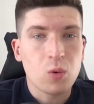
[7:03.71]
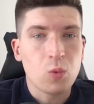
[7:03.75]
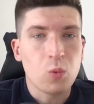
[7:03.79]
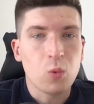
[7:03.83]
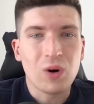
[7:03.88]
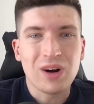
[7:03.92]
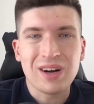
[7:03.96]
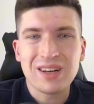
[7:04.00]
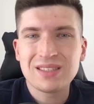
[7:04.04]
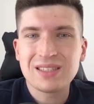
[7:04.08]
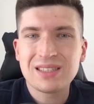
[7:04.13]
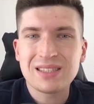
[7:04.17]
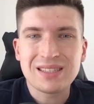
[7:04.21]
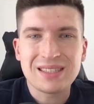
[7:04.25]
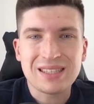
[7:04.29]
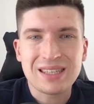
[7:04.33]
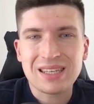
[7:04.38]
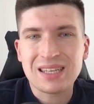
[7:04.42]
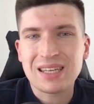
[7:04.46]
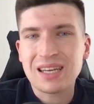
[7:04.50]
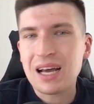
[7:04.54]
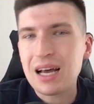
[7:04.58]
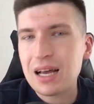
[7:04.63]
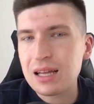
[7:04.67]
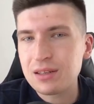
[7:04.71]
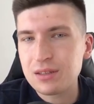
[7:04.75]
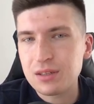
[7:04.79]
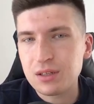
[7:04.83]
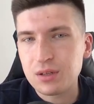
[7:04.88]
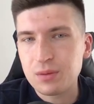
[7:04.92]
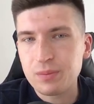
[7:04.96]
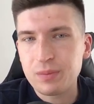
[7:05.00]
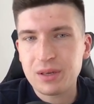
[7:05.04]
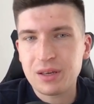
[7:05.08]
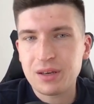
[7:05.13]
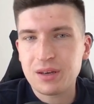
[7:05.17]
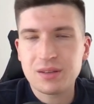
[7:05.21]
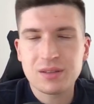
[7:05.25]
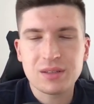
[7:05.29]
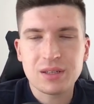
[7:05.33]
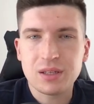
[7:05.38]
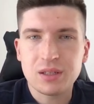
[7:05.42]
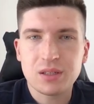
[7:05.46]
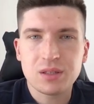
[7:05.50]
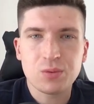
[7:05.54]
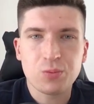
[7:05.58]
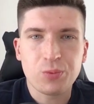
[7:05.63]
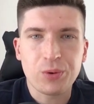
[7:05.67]
was the content, because
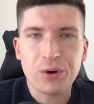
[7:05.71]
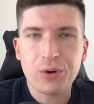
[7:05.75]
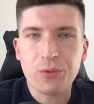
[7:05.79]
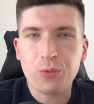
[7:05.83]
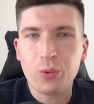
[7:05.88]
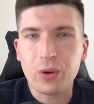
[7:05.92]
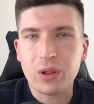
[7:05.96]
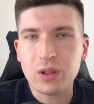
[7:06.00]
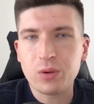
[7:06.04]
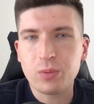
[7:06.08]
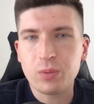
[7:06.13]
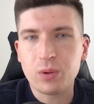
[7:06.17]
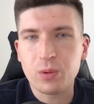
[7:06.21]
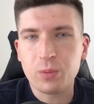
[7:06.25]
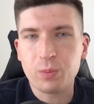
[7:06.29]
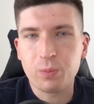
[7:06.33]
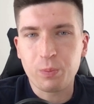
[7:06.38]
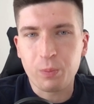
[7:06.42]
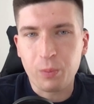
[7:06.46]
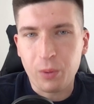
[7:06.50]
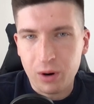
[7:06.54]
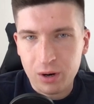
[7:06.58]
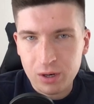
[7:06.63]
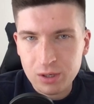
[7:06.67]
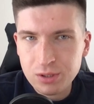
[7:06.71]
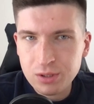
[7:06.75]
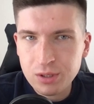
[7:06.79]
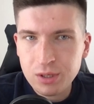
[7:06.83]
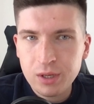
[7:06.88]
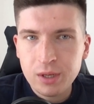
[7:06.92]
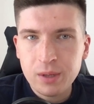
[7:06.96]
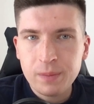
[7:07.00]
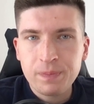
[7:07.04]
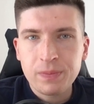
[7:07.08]
it's very valuable part,